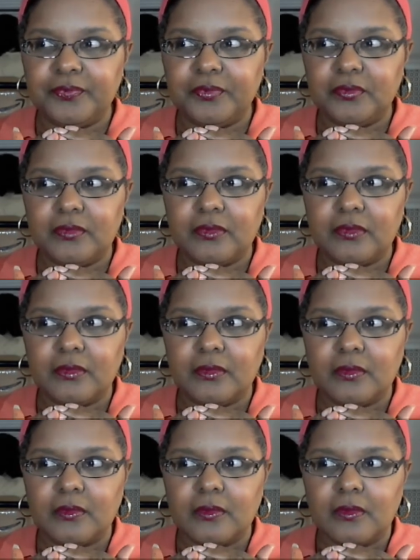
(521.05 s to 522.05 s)

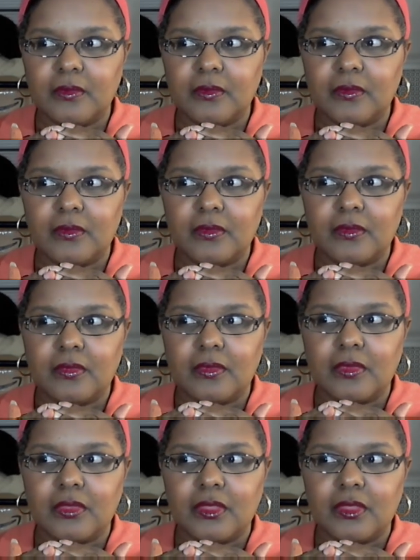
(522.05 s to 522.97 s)
Nobody speaks.